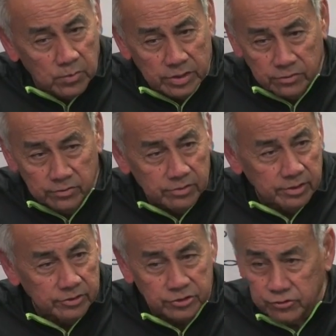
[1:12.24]
We do it
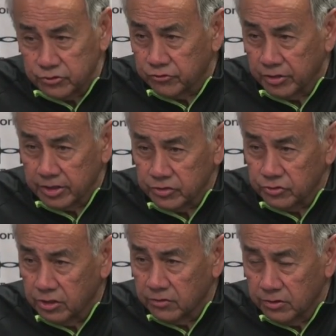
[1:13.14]
on a shoestring,
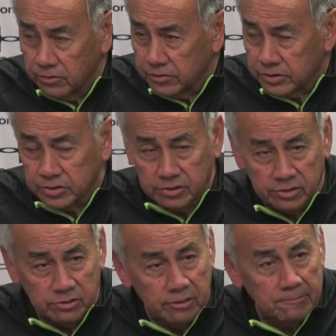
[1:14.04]
as you all know. This is
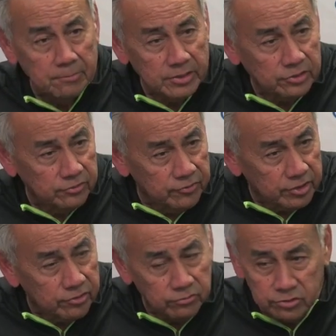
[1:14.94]
a unique place to
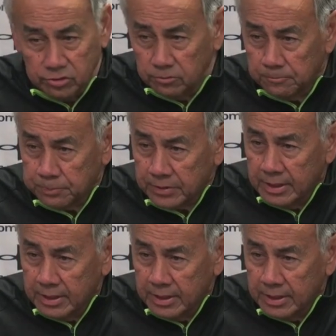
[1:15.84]
recruit to.